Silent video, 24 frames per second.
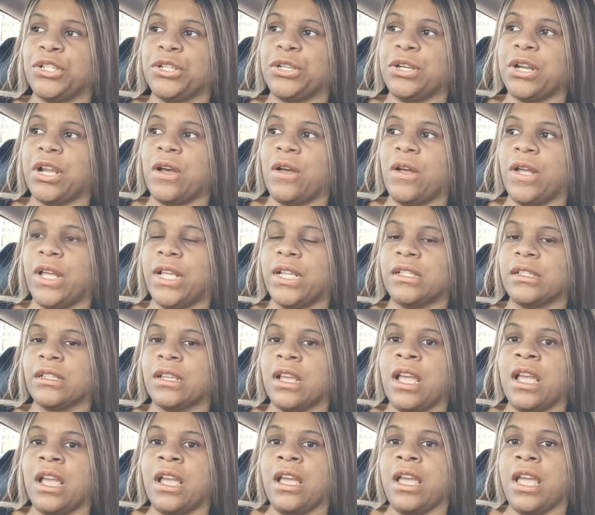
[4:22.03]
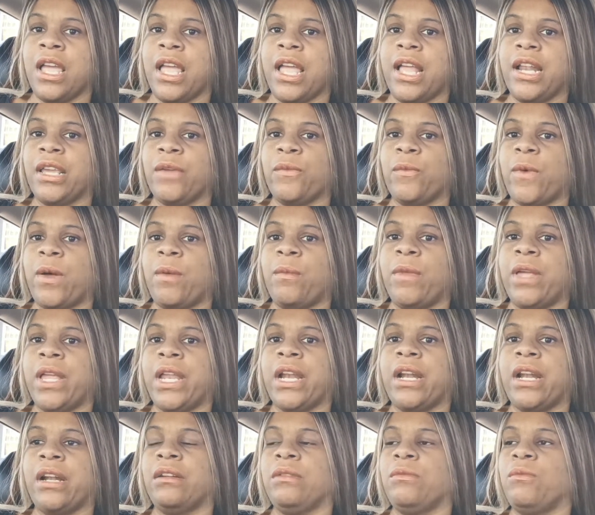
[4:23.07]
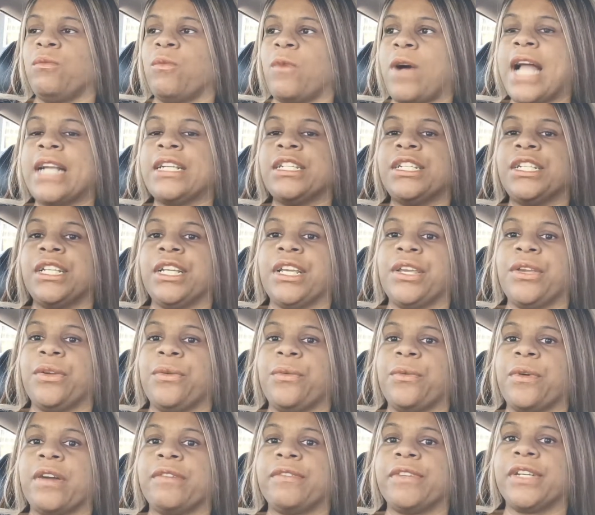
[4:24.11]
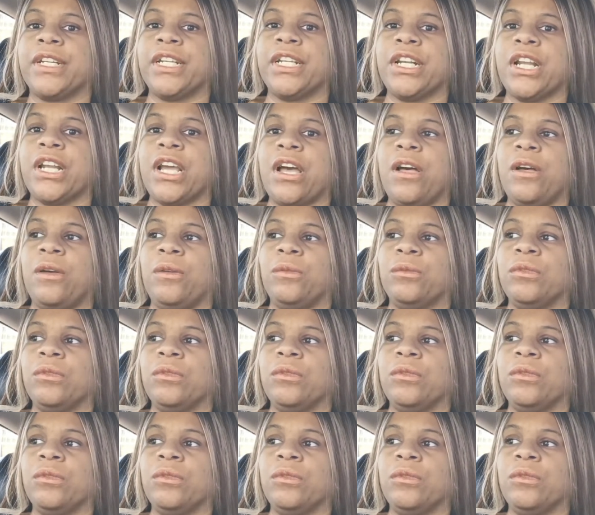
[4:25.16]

You know, as any woman watching, you already know